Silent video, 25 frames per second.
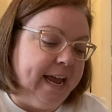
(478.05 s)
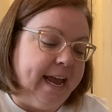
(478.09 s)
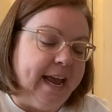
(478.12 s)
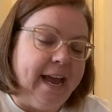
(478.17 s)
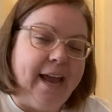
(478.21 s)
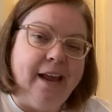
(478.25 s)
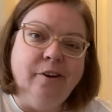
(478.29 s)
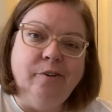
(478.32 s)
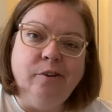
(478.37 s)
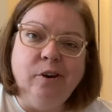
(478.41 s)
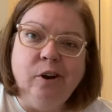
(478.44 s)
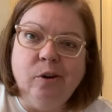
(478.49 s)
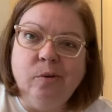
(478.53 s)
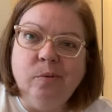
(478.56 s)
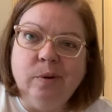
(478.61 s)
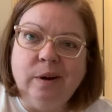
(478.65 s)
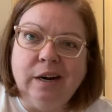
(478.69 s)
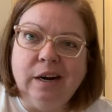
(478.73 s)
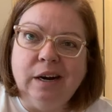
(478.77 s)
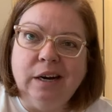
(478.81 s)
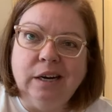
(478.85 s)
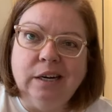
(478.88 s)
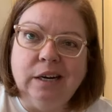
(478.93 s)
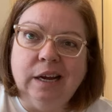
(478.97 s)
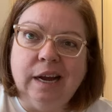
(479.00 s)
I don't know
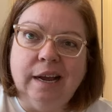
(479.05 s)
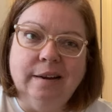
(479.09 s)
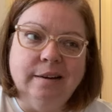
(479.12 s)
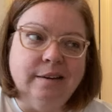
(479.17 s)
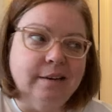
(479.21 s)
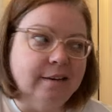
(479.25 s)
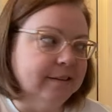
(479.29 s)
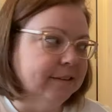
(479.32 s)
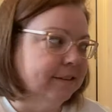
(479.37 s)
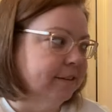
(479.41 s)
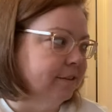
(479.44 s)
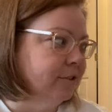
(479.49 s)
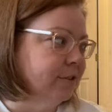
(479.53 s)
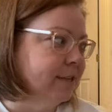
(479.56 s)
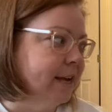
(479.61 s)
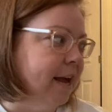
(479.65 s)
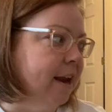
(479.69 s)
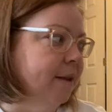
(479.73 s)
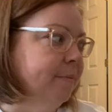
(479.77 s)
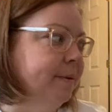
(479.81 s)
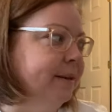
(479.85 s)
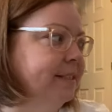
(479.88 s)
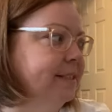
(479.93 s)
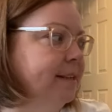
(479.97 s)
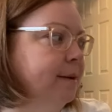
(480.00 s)
where, there's
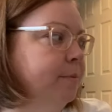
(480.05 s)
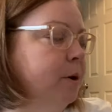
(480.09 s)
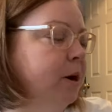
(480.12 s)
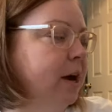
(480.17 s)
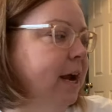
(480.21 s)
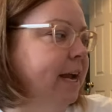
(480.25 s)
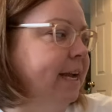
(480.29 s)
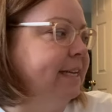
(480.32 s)
gotta be somewhere I